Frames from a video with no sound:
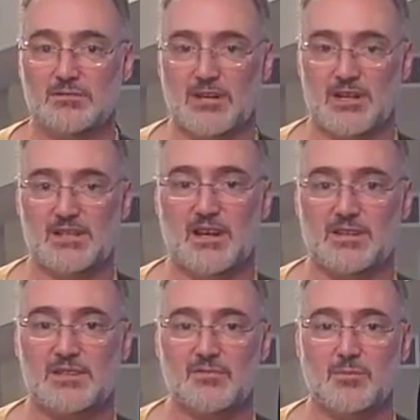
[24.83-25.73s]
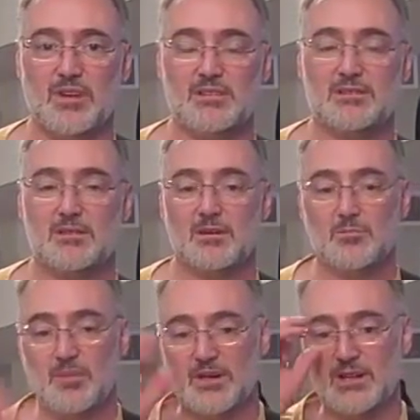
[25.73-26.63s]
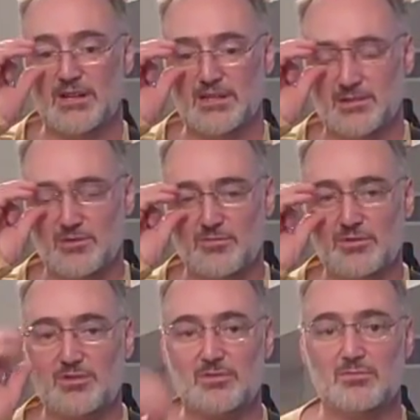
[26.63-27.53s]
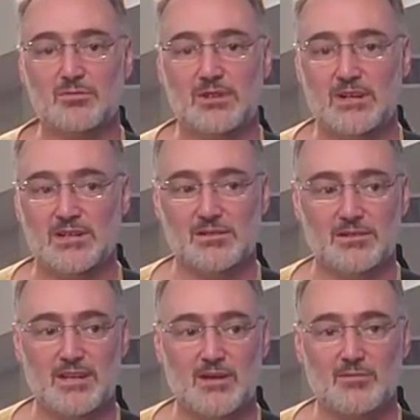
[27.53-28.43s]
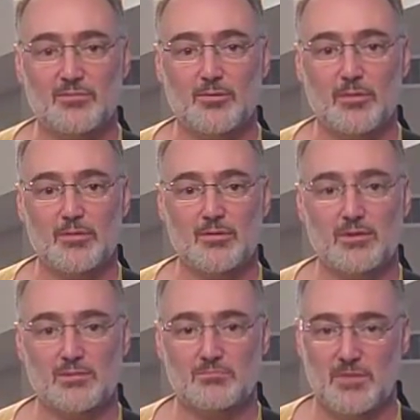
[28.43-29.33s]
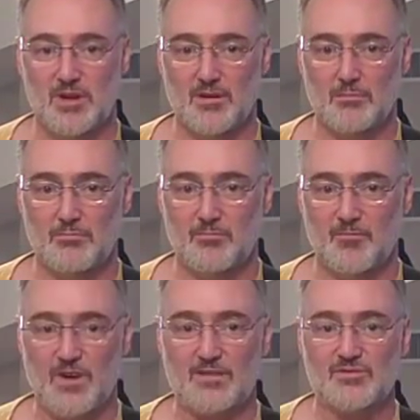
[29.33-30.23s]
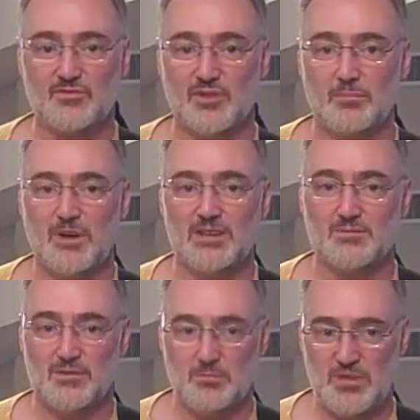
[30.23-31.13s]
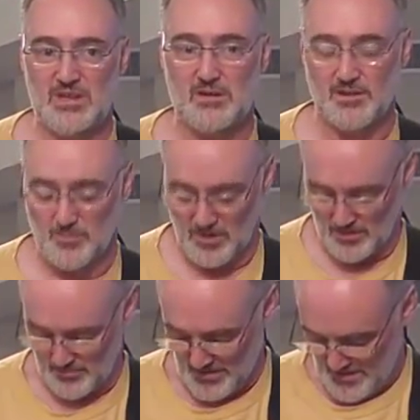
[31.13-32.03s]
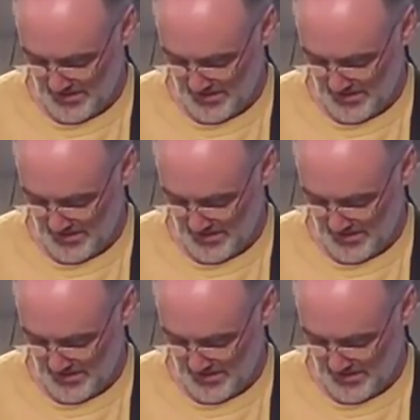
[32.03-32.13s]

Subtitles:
like a DX7 bass, but it is tuned to down a fourth to a 5-string bass with a B on the bottom.